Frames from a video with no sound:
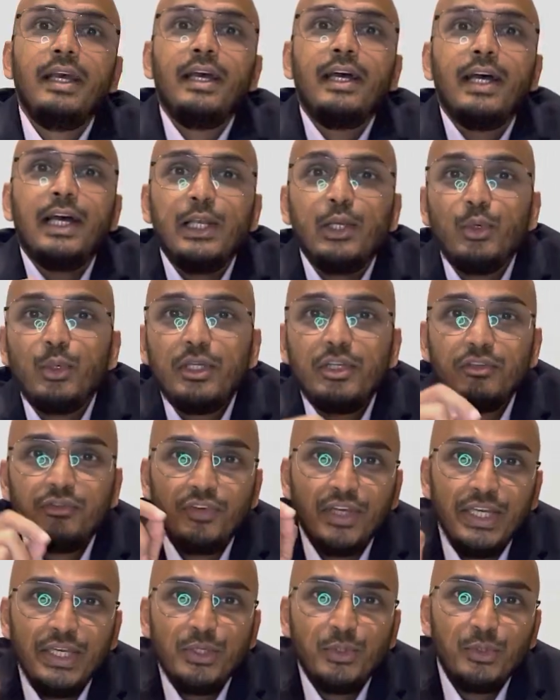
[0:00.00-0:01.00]
Hello and a
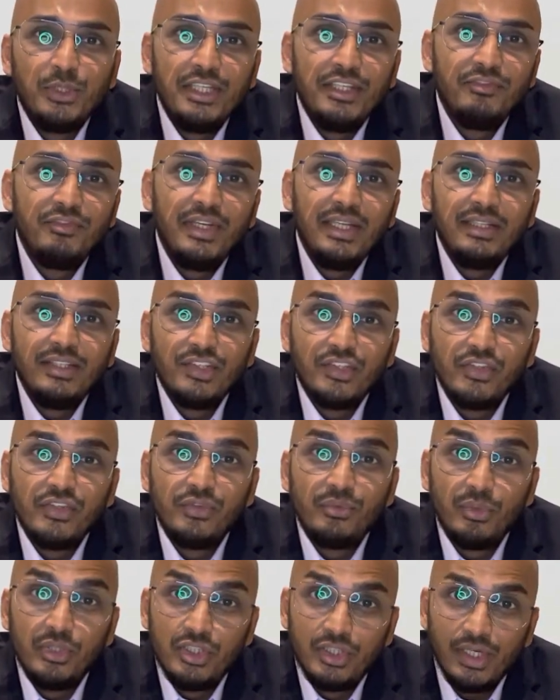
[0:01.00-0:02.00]
very good evening. This
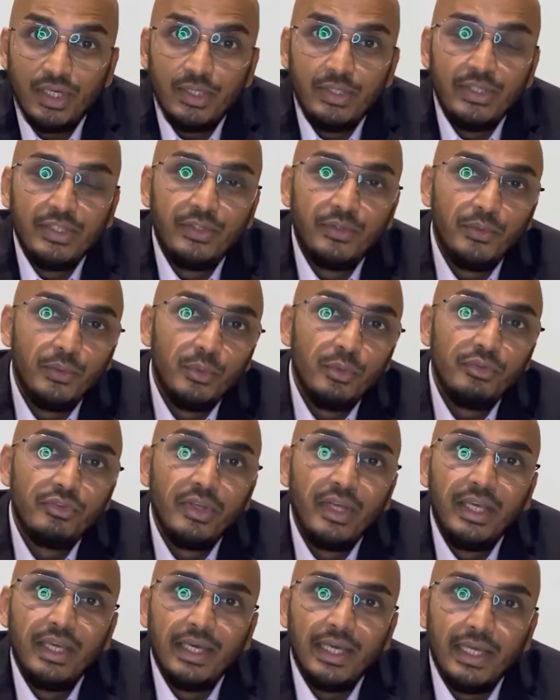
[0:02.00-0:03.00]
is Richard De
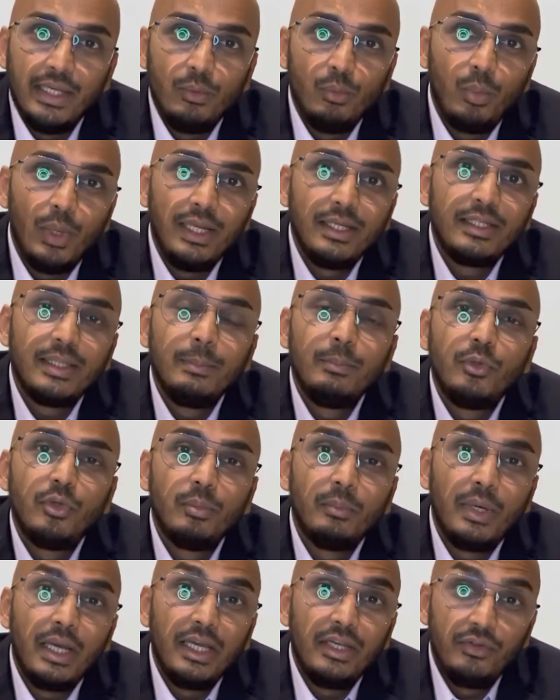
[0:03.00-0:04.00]
Cruz and welcome to
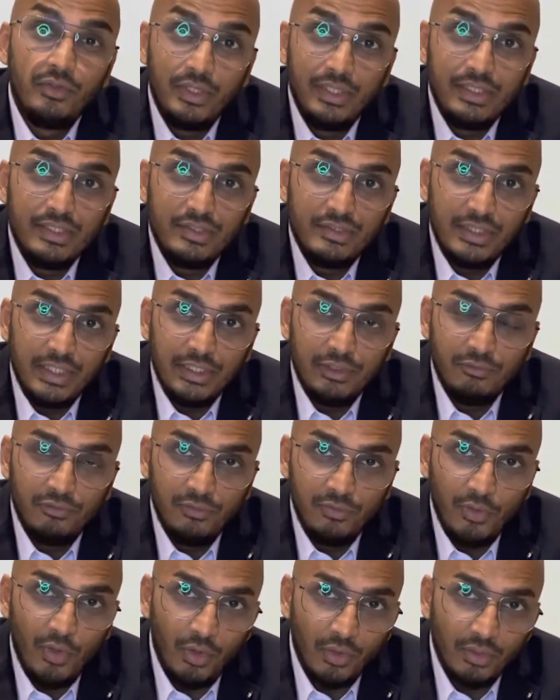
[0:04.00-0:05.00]
my real estate
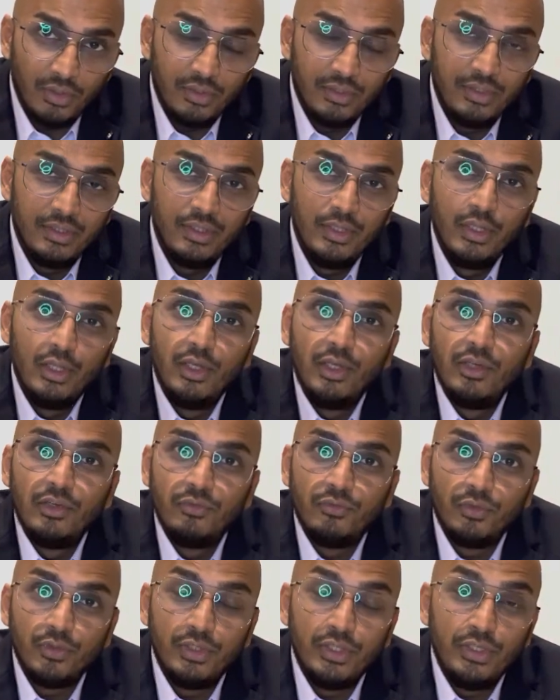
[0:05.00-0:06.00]
vlog.
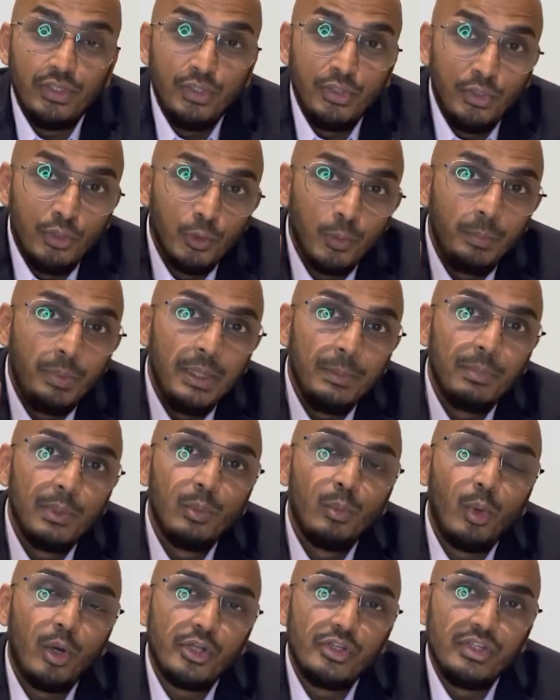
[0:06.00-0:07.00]
For the new
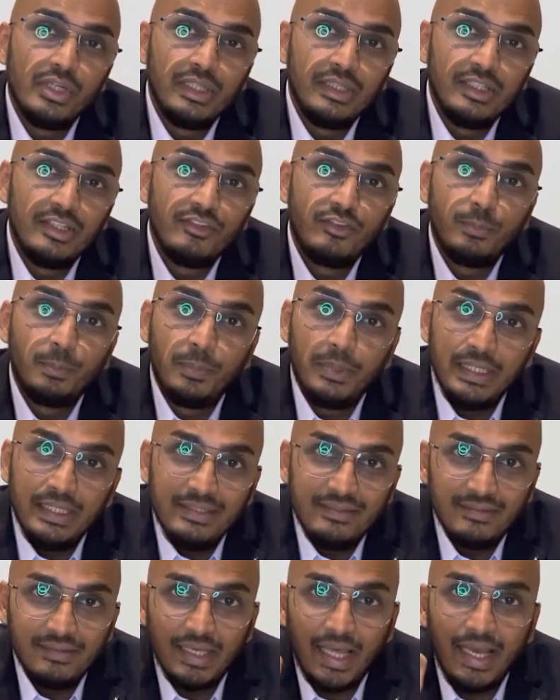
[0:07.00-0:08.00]
people watching this,
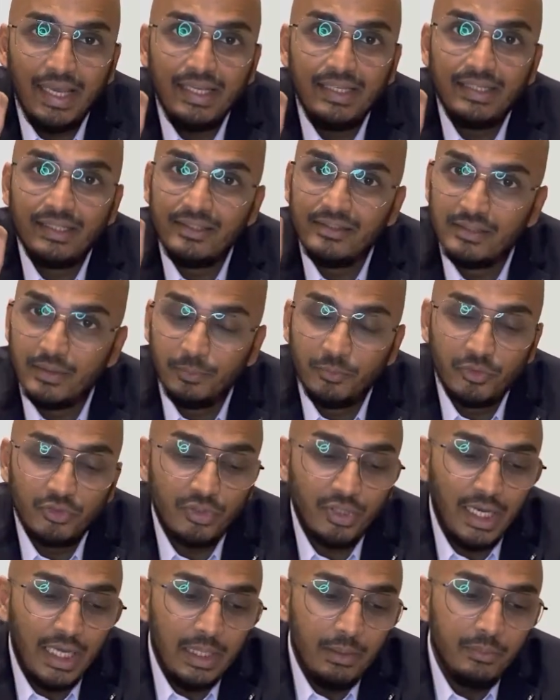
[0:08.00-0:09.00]
please like and
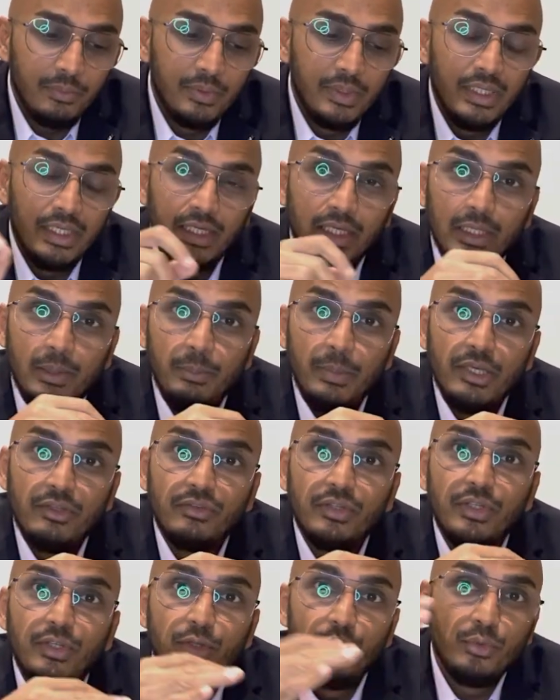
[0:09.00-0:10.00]
subscribe. It
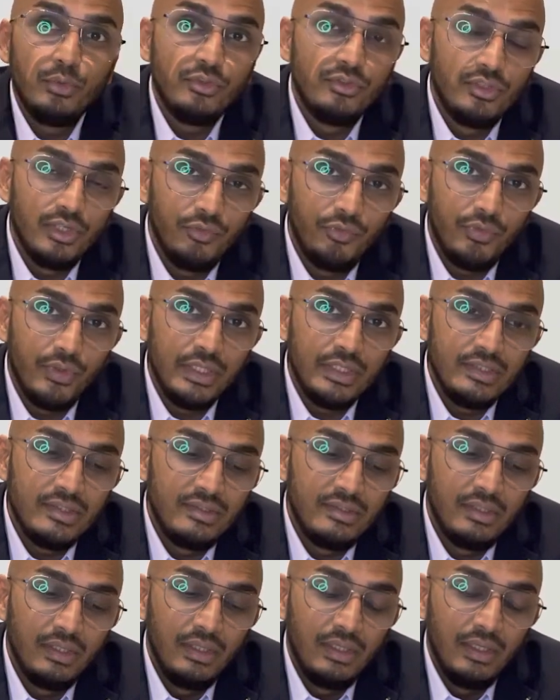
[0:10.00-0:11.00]
makes a huge difference.